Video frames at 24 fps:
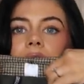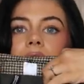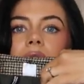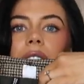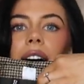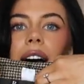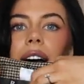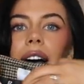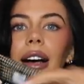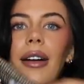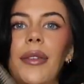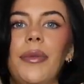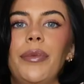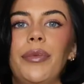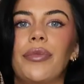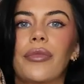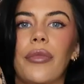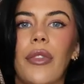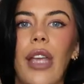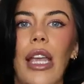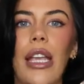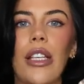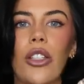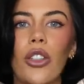um,
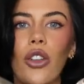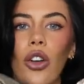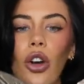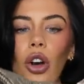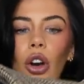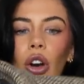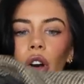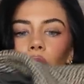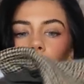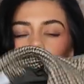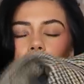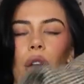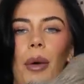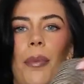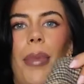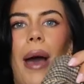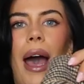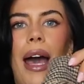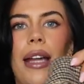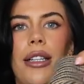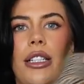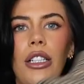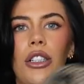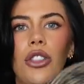it's got
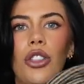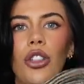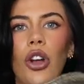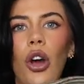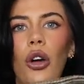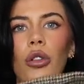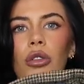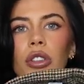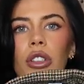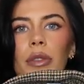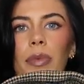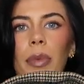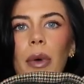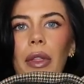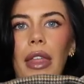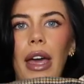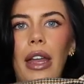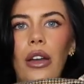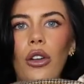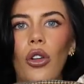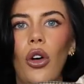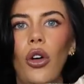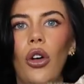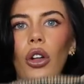padded shoulders, but
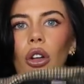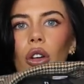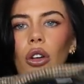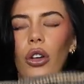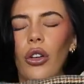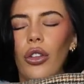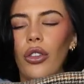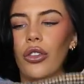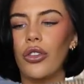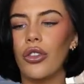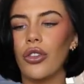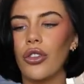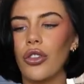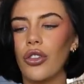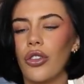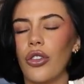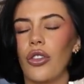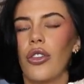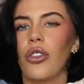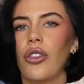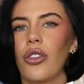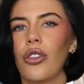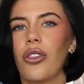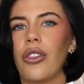they're not
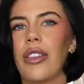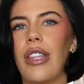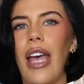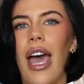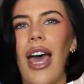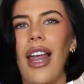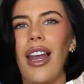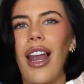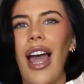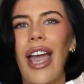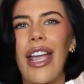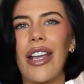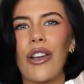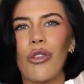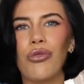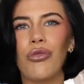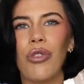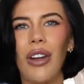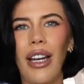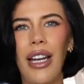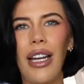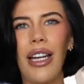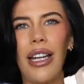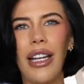they're like
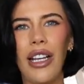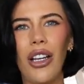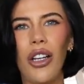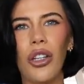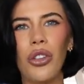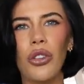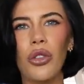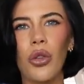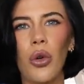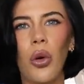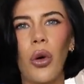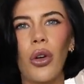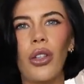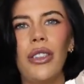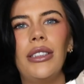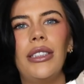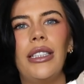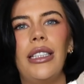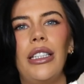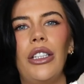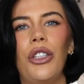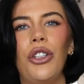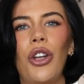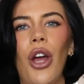really good
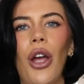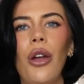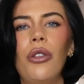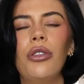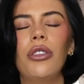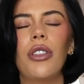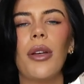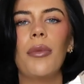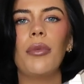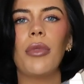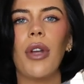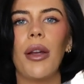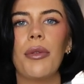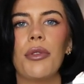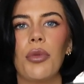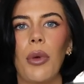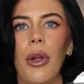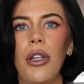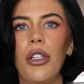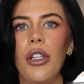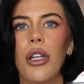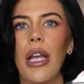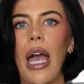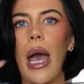quality you know sometimes
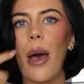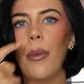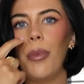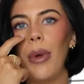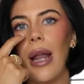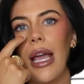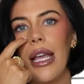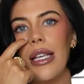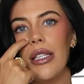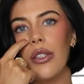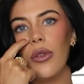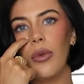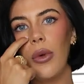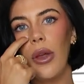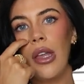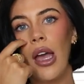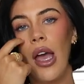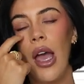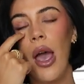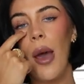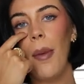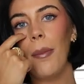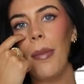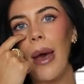when you get a blazer with
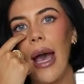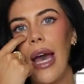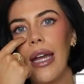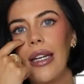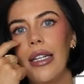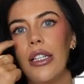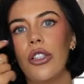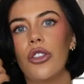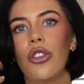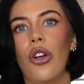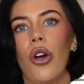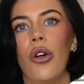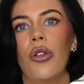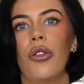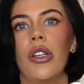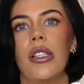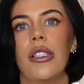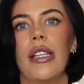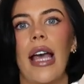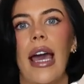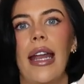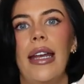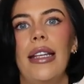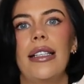padded
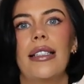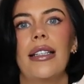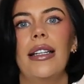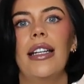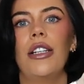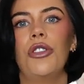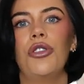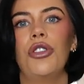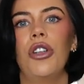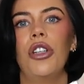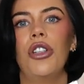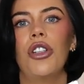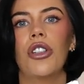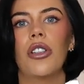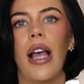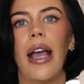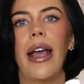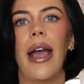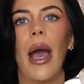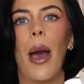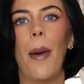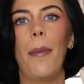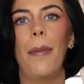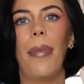shoulders and it's literally just
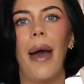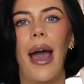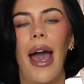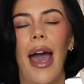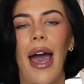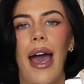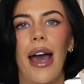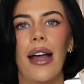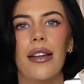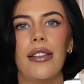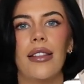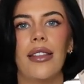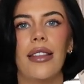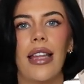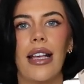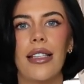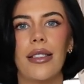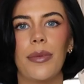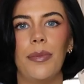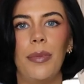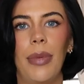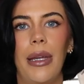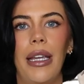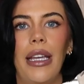like a pad
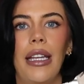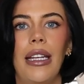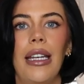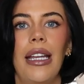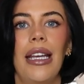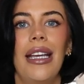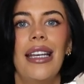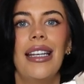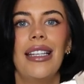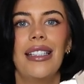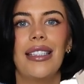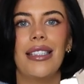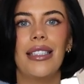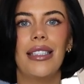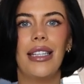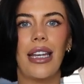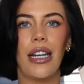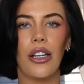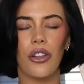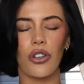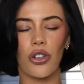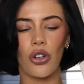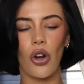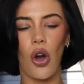that's been
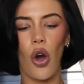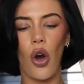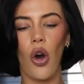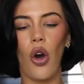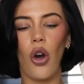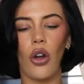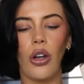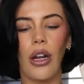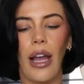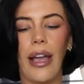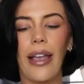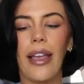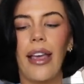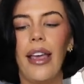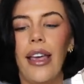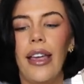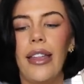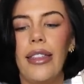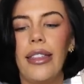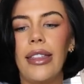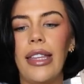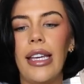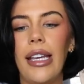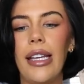stitched on like
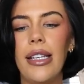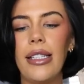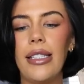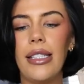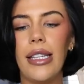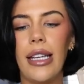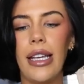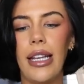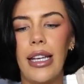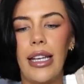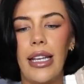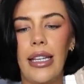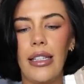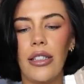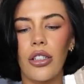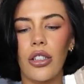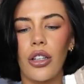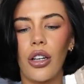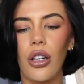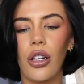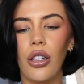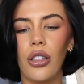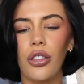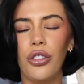this is
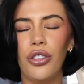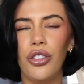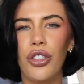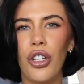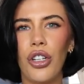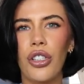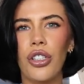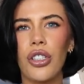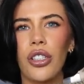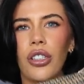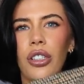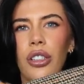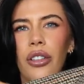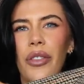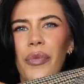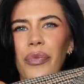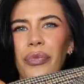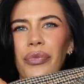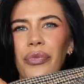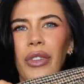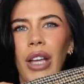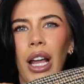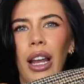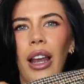just
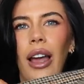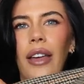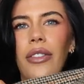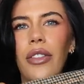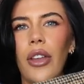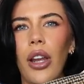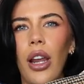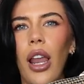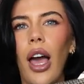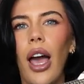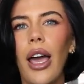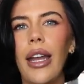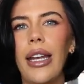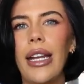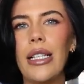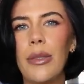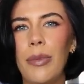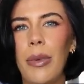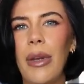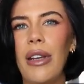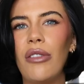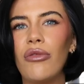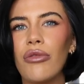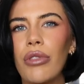like the lining's
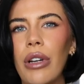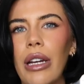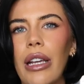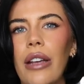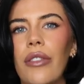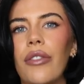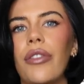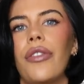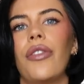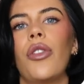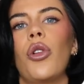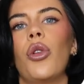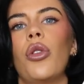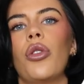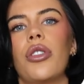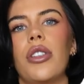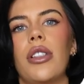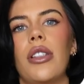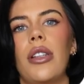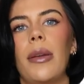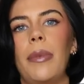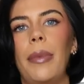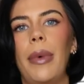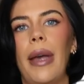been
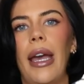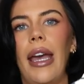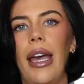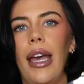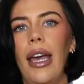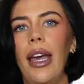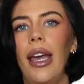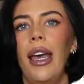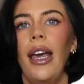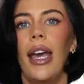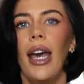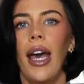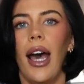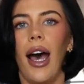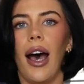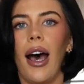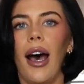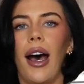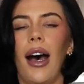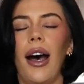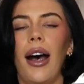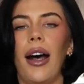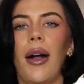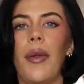reinforced a bit
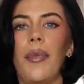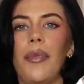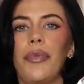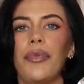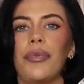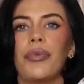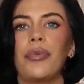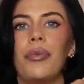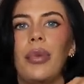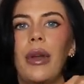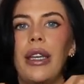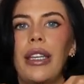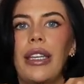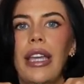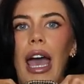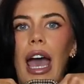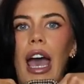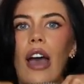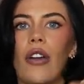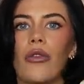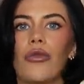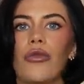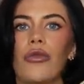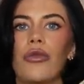um, but
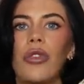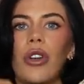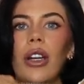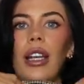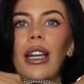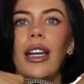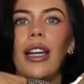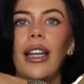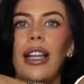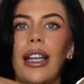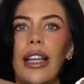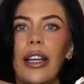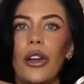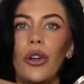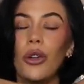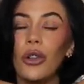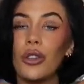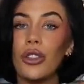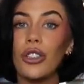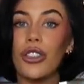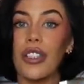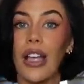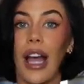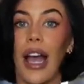yeah really
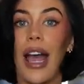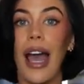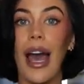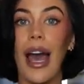gorgeous i